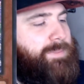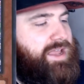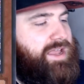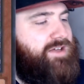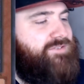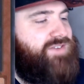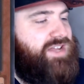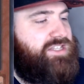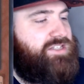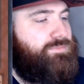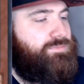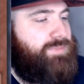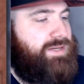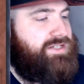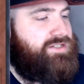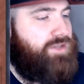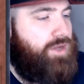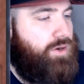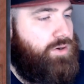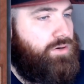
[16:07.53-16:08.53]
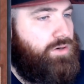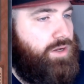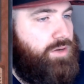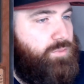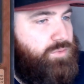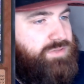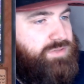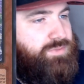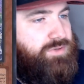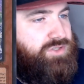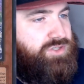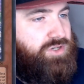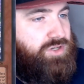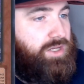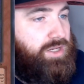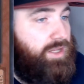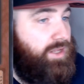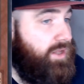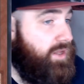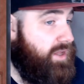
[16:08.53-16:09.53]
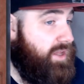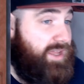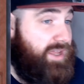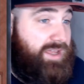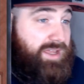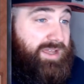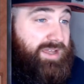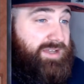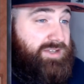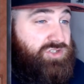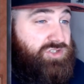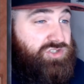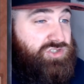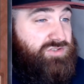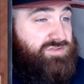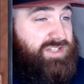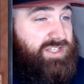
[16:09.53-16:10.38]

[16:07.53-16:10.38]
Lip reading: Phantom Beast O-line once per turn. Just not to get the